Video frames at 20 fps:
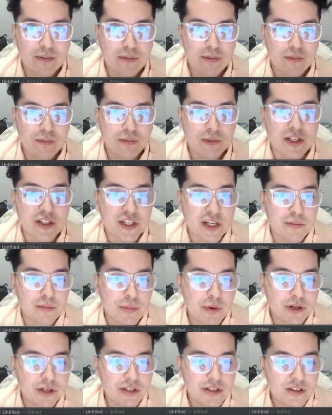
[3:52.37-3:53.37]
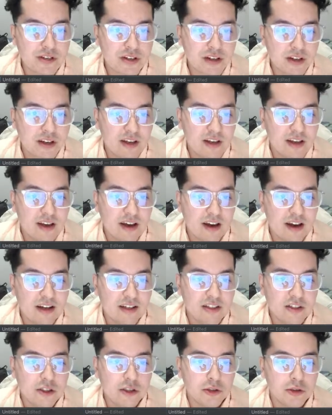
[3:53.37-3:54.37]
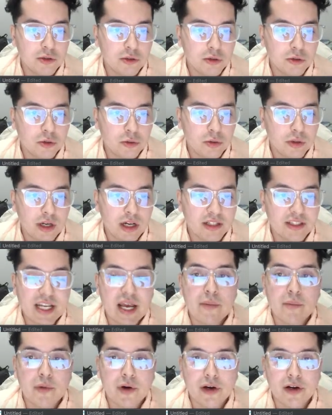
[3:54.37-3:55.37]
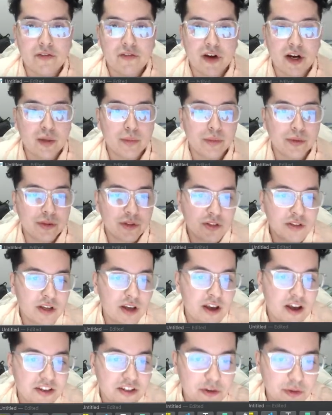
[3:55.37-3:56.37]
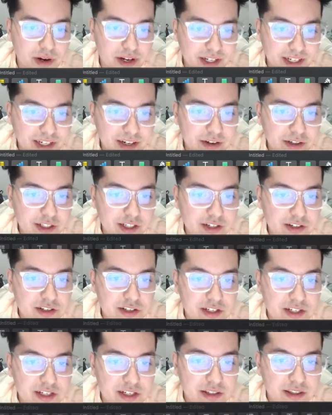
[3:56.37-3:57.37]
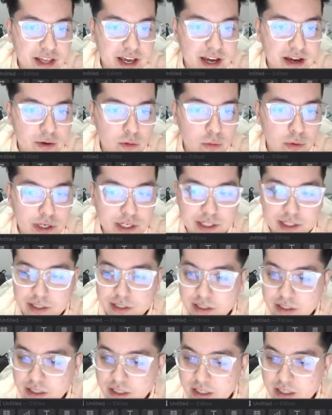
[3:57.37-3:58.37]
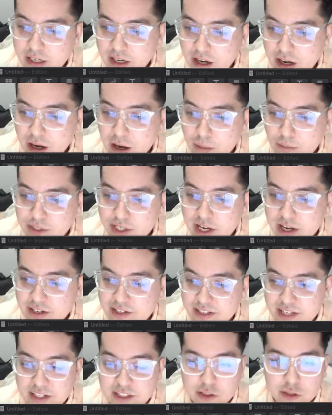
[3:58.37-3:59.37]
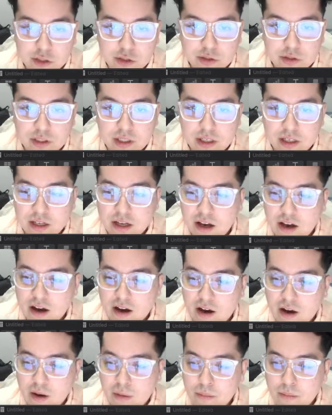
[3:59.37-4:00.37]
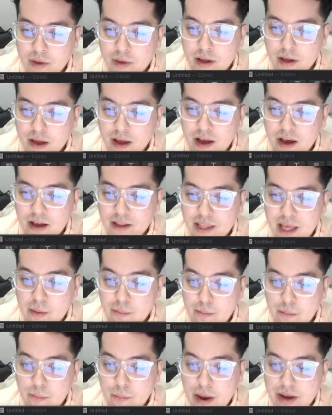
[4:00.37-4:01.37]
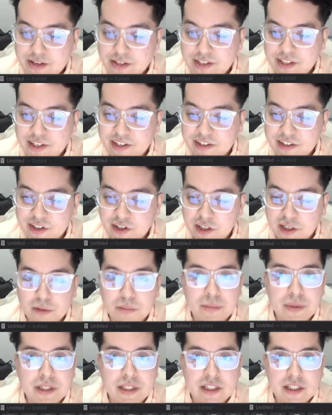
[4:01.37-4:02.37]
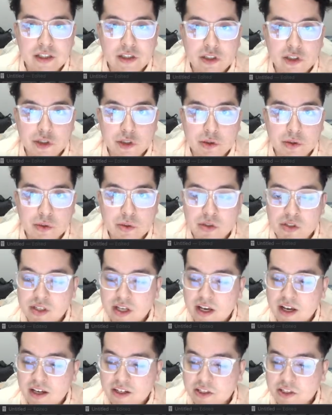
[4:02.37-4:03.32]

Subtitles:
inputs to temporary variables. So right here you can see that we set a sentinel that basically is going to be used to